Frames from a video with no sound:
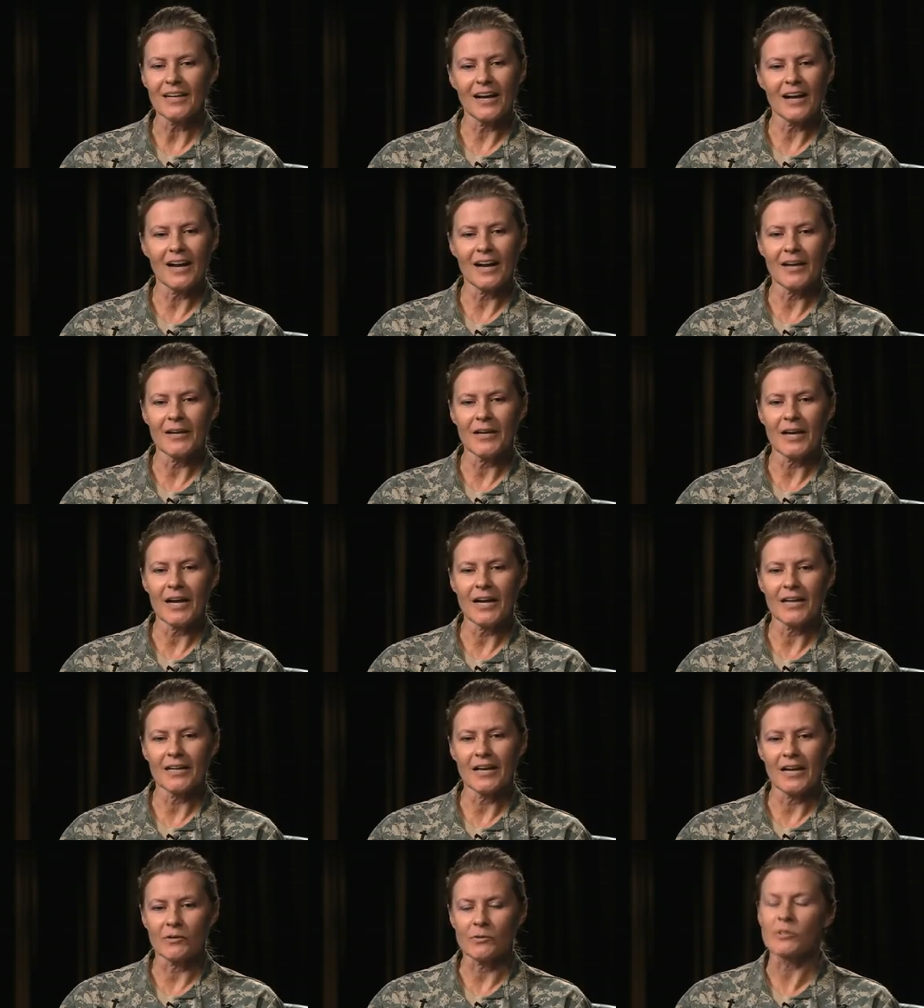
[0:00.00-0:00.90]

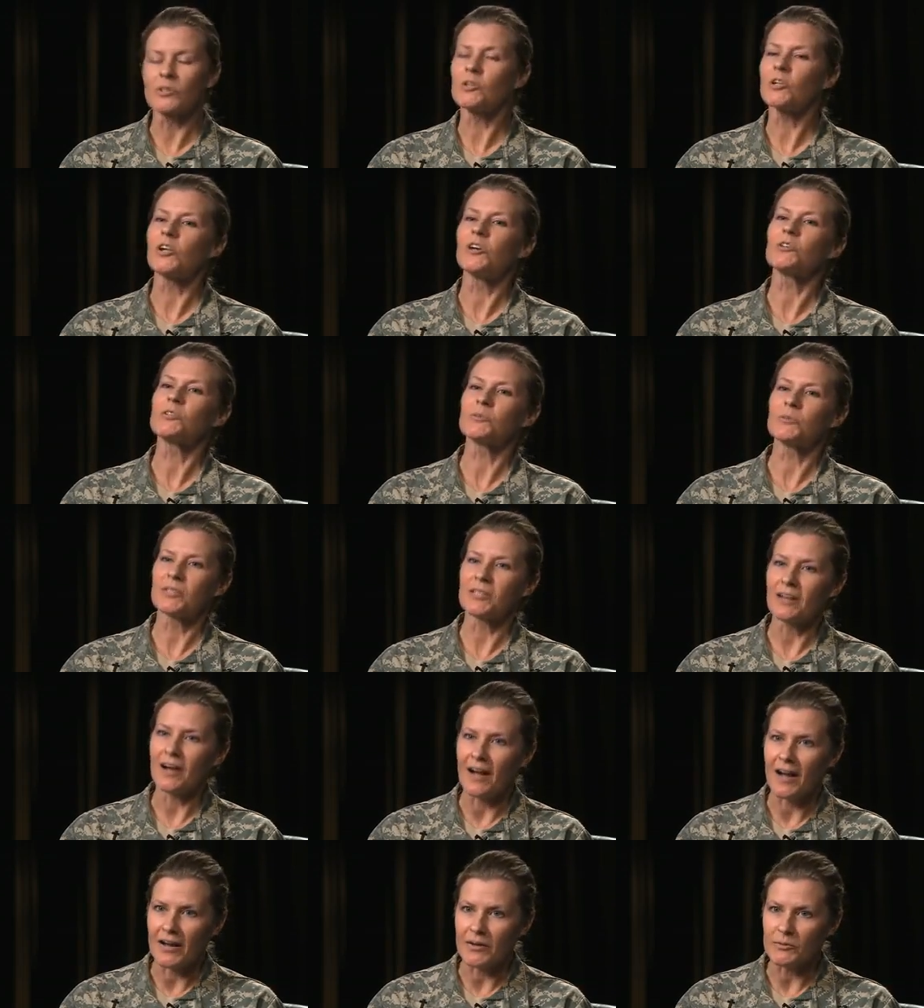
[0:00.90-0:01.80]
I got real close with
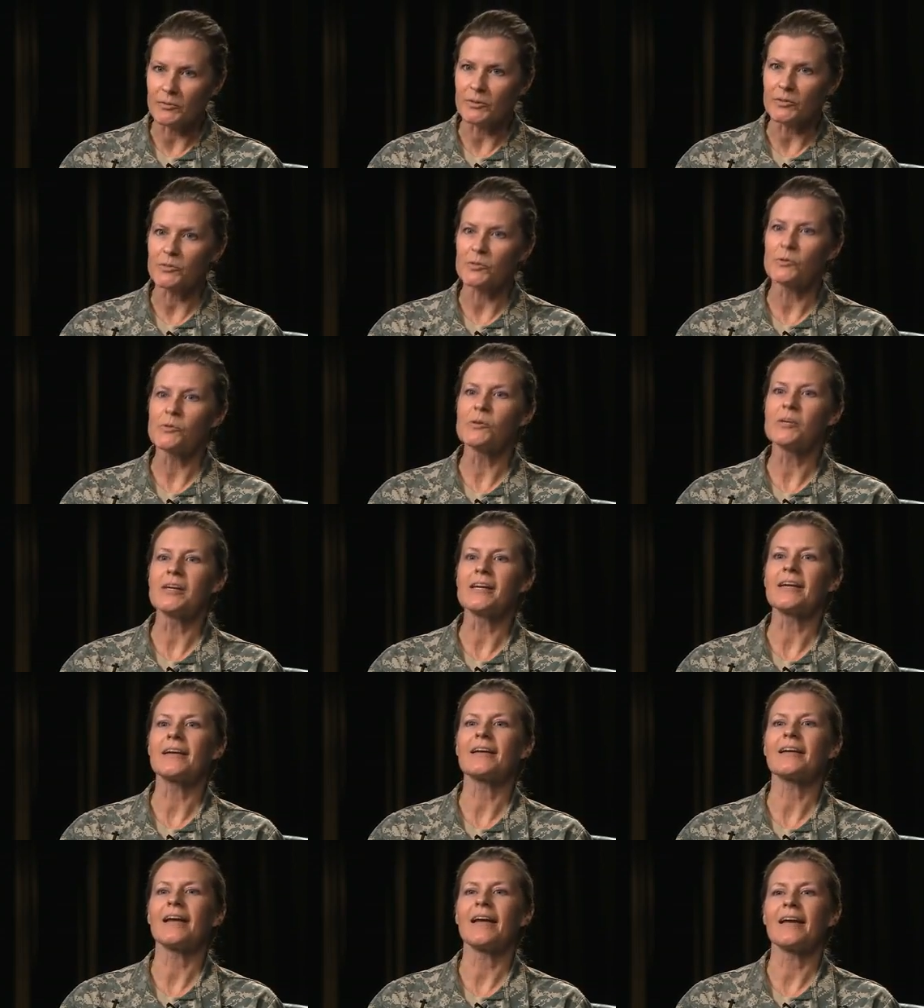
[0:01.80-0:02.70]
God real
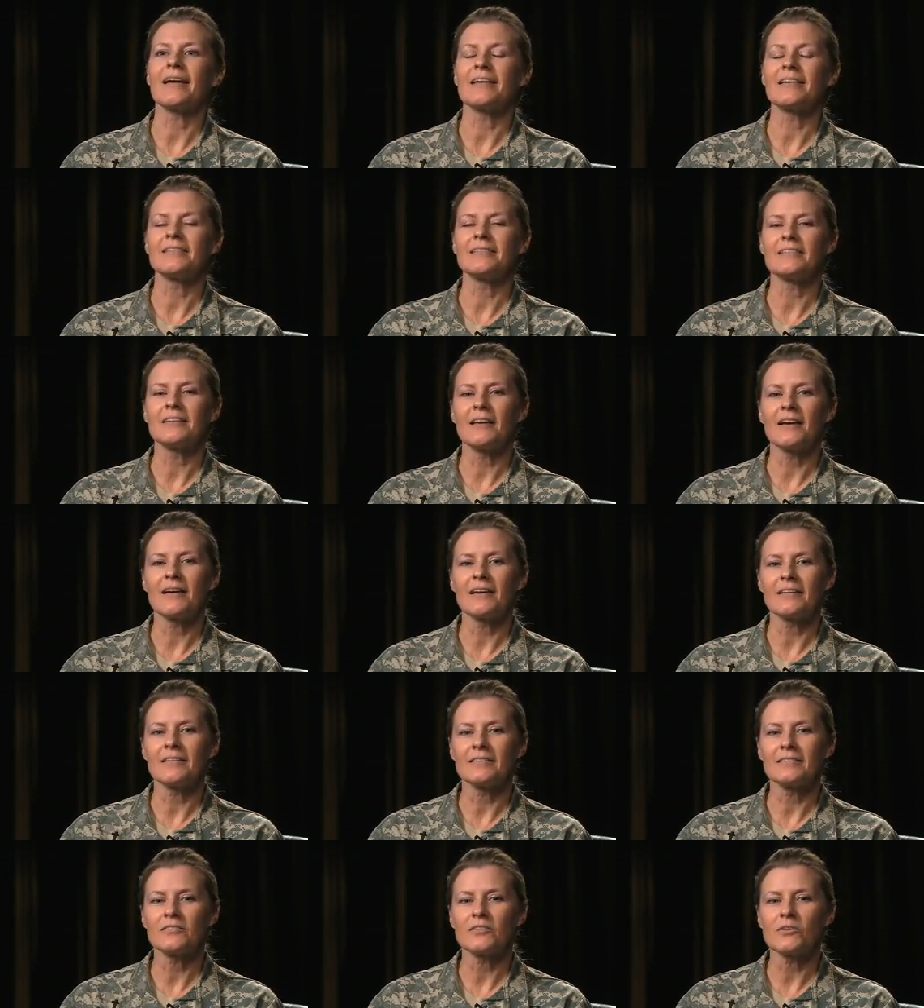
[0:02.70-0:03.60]
quick, and
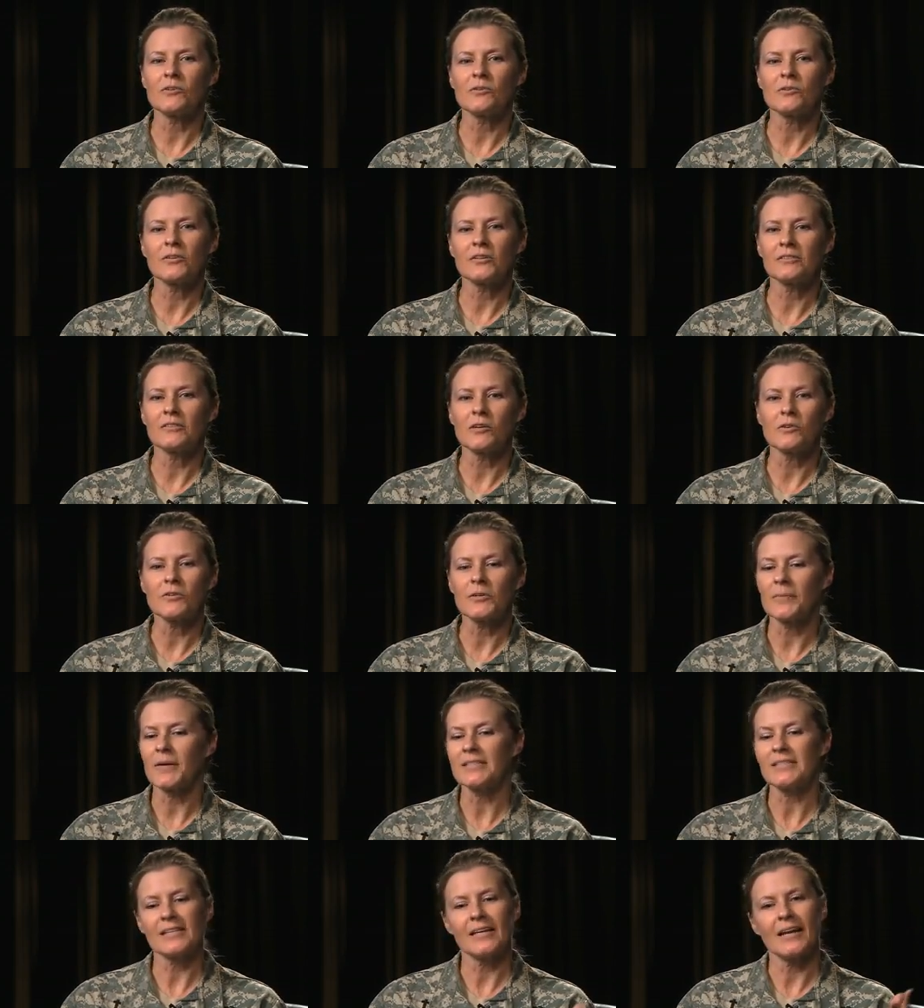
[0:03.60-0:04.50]
told
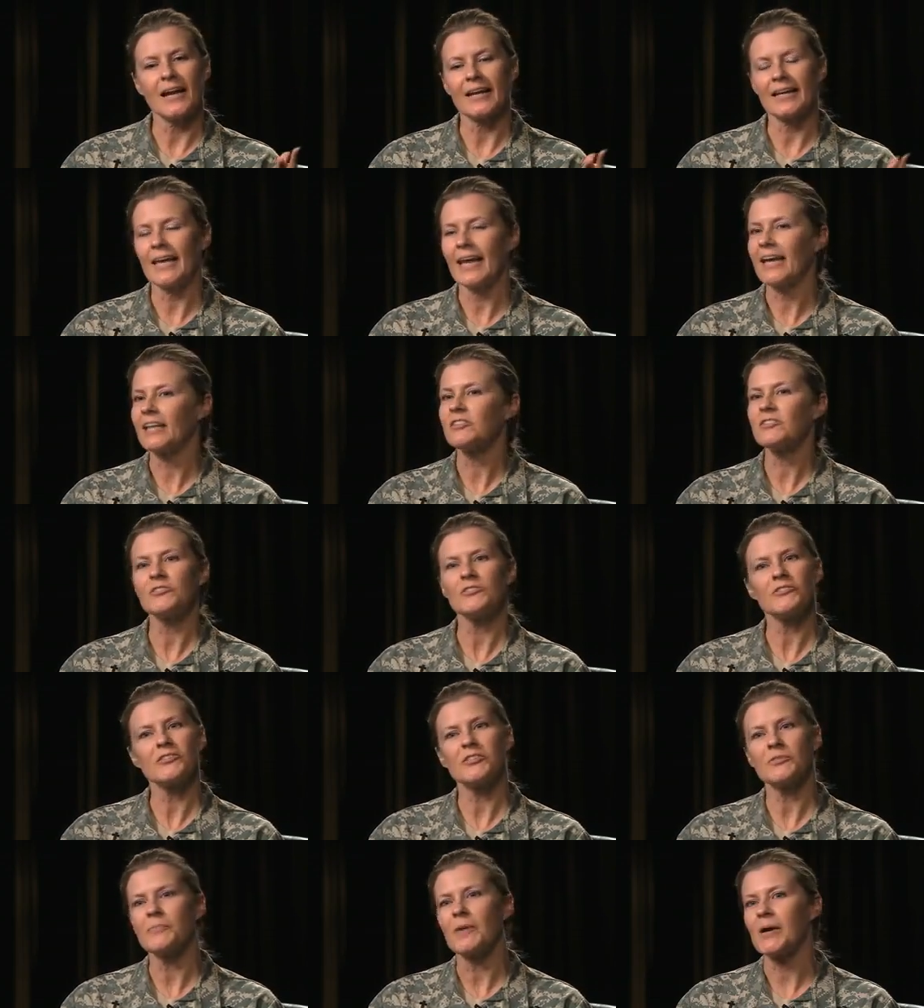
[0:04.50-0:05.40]
him, I said, I can't
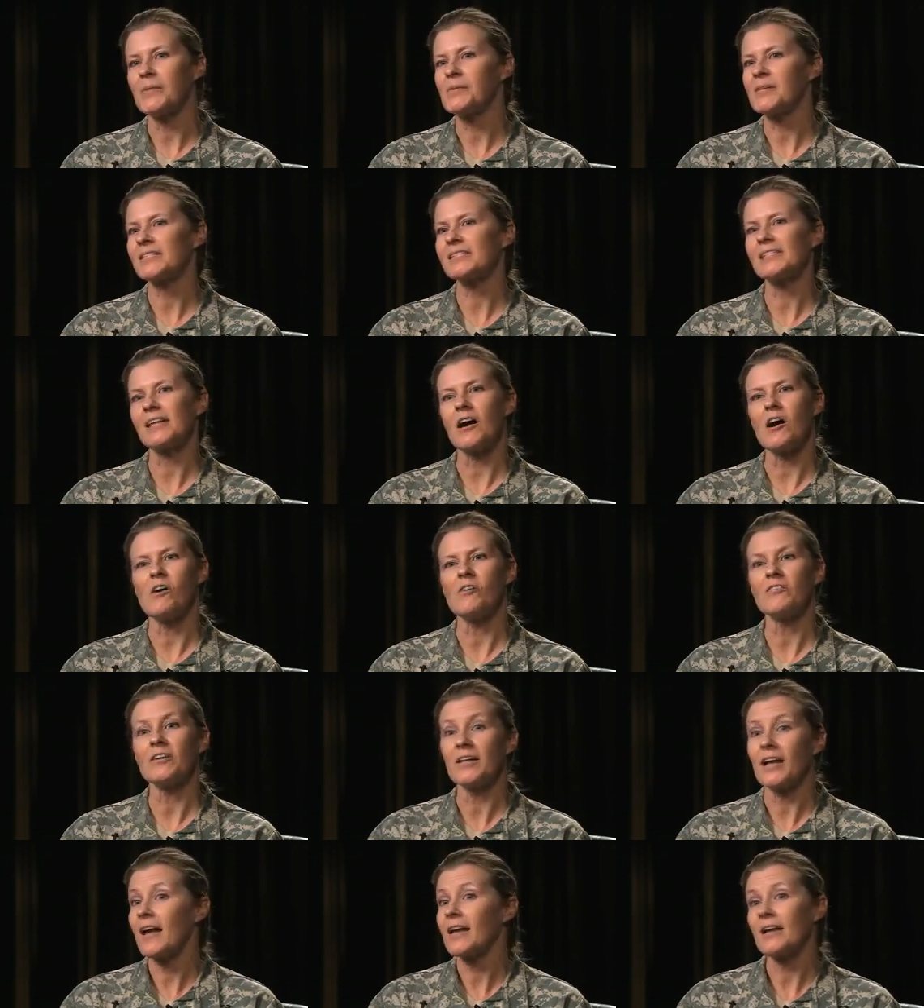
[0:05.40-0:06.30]
do this by
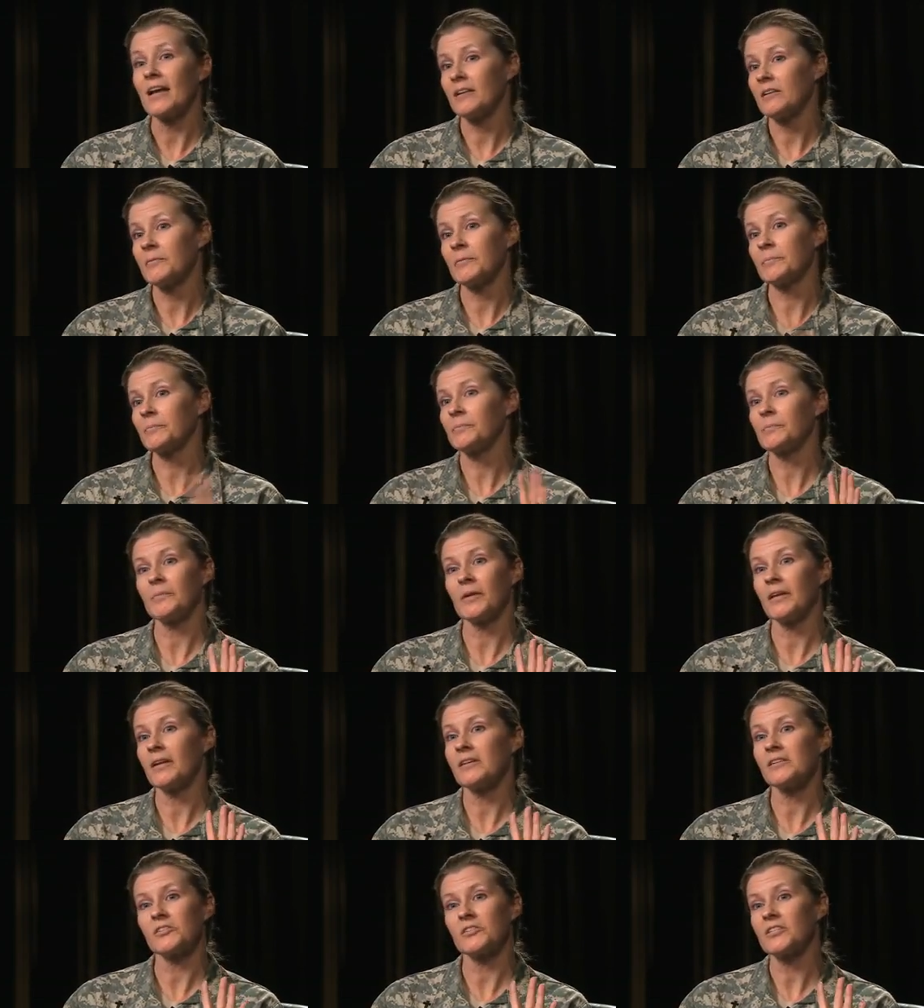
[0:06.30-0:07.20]
myself. And
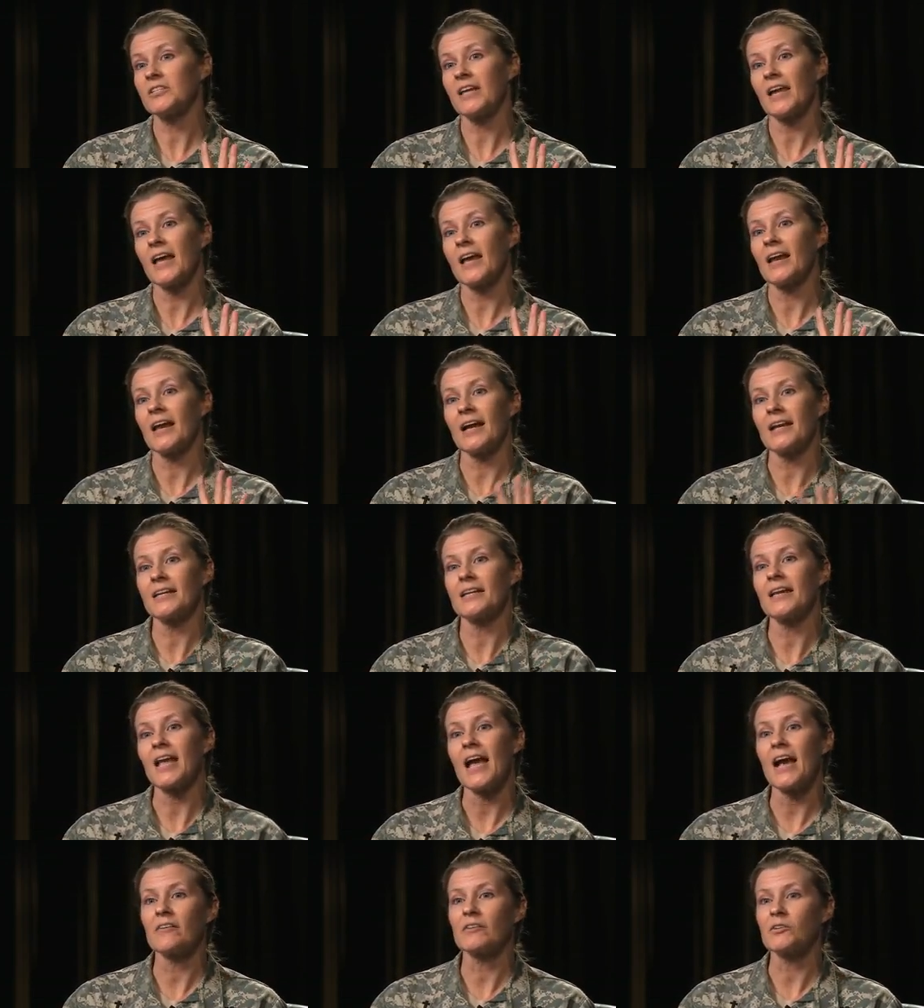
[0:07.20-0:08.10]
understand, I
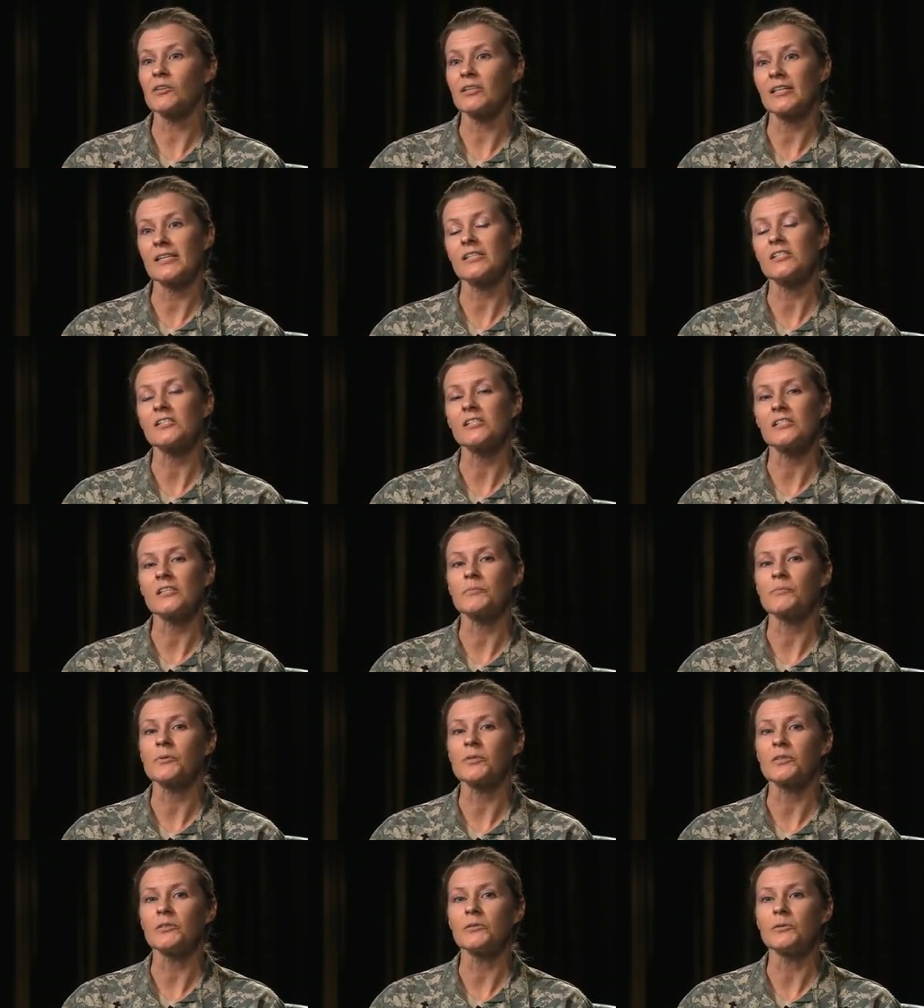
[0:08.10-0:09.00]
didn't have a
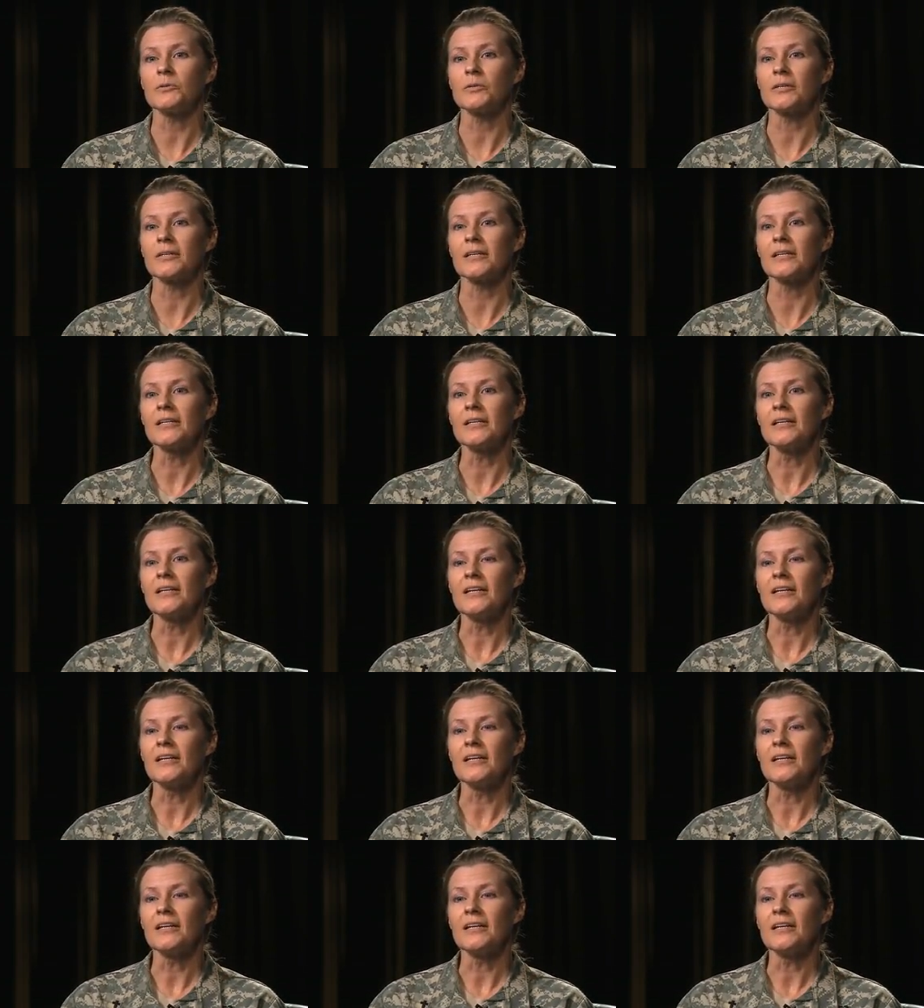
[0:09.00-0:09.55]
relationship with the Lord.